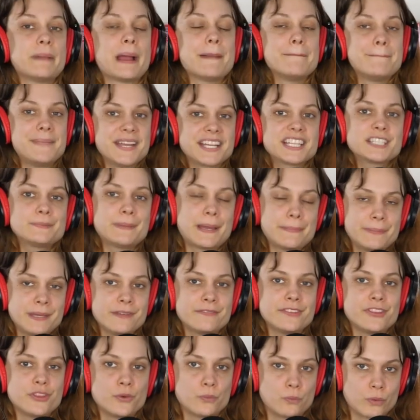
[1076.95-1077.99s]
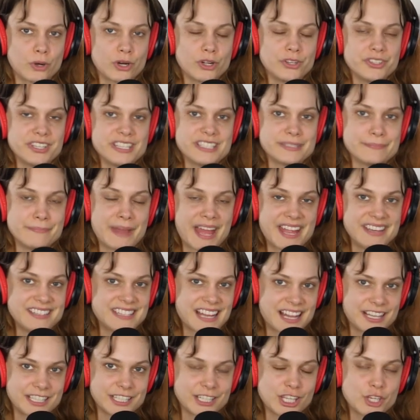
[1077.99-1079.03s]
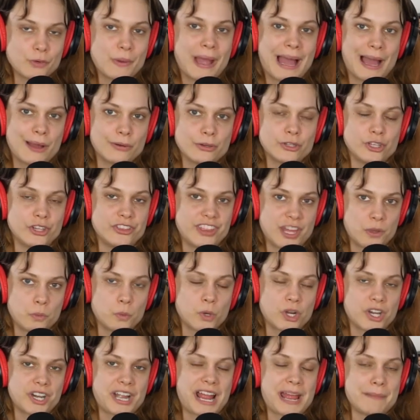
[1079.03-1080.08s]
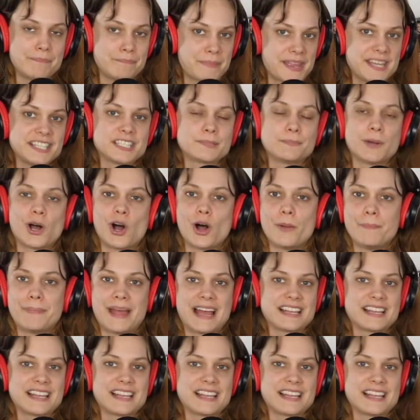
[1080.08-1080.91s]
My biggest pet peeve in the world is men telling you how good they were at baseball,